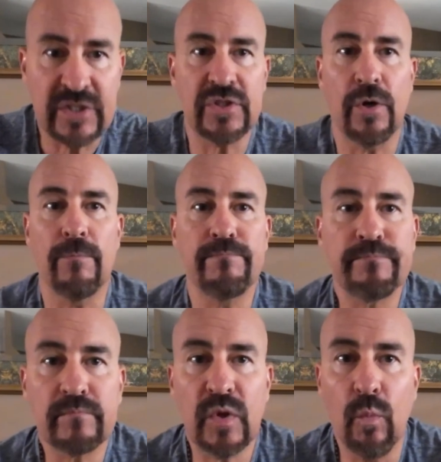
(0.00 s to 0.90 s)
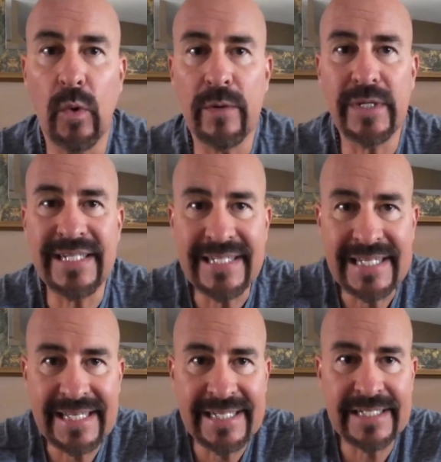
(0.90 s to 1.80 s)
So when we
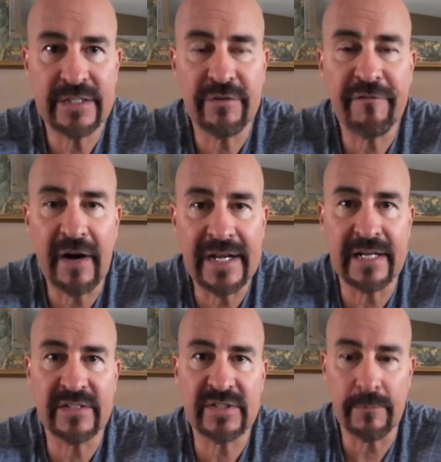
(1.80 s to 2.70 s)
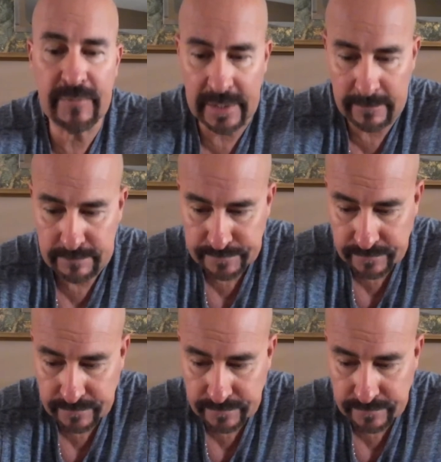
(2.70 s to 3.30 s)
need to finance something